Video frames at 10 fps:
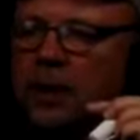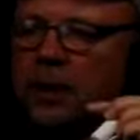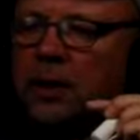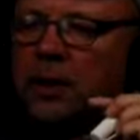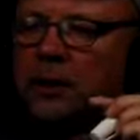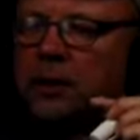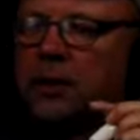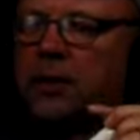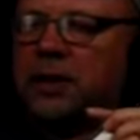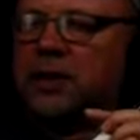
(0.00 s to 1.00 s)
Now,
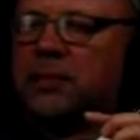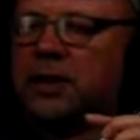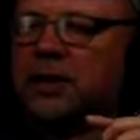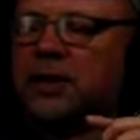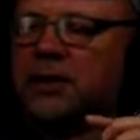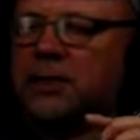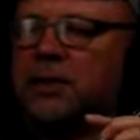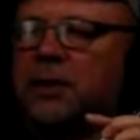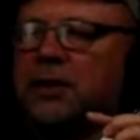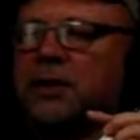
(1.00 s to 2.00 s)
the magnetic
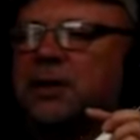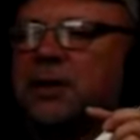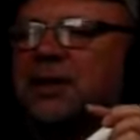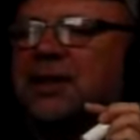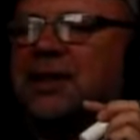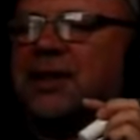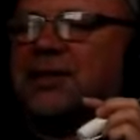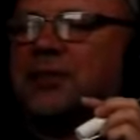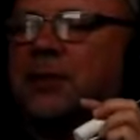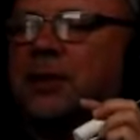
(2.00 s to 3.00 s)
field
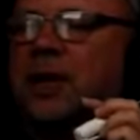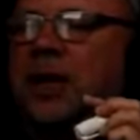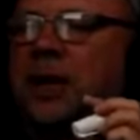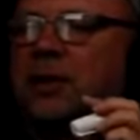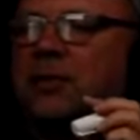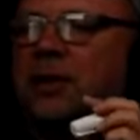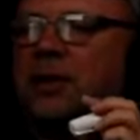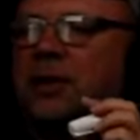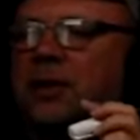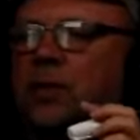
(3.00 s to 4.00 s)
doesn't really have
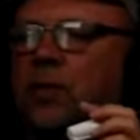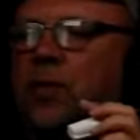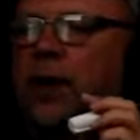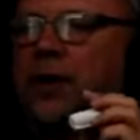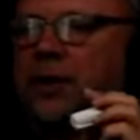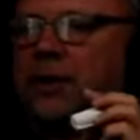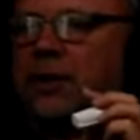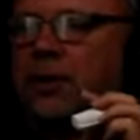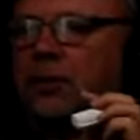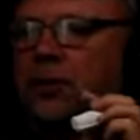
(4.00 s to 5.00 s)
any weight
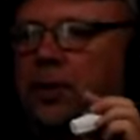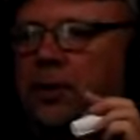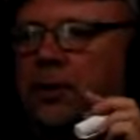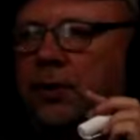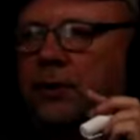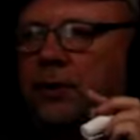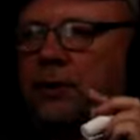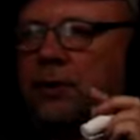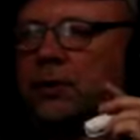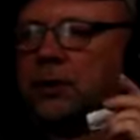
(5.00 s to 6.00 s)
to it.
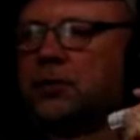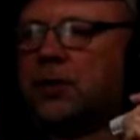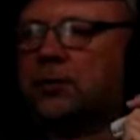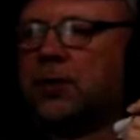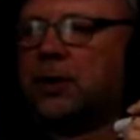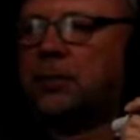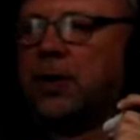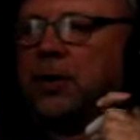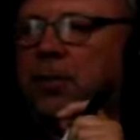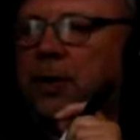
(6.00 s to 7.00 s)
So as soon as we
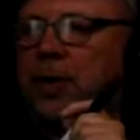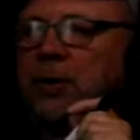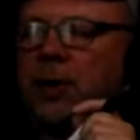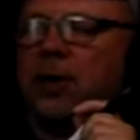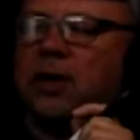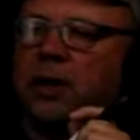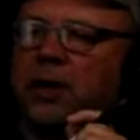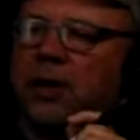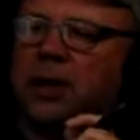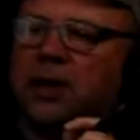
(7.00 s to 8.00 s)
apply the power,
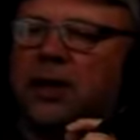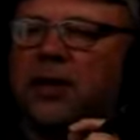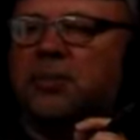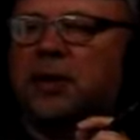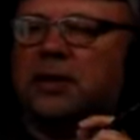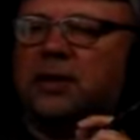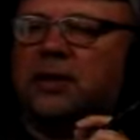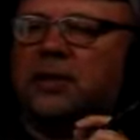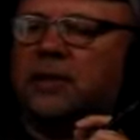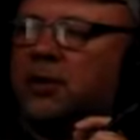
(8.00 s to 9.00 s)
that
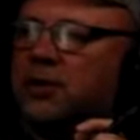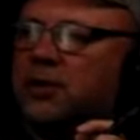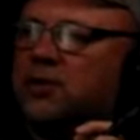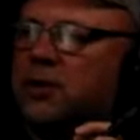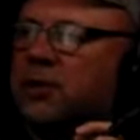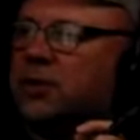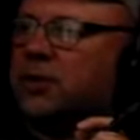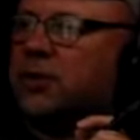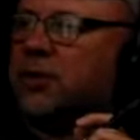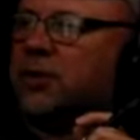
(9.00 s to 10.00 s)
magnetic field is going to
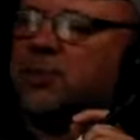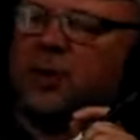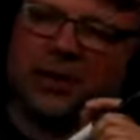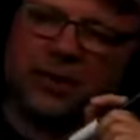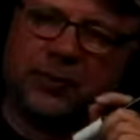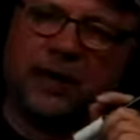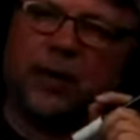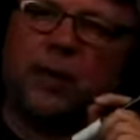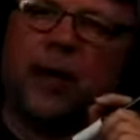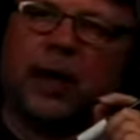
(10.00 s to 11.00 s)
start spinning right
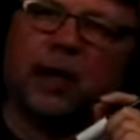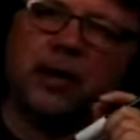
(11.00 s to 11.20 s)
away.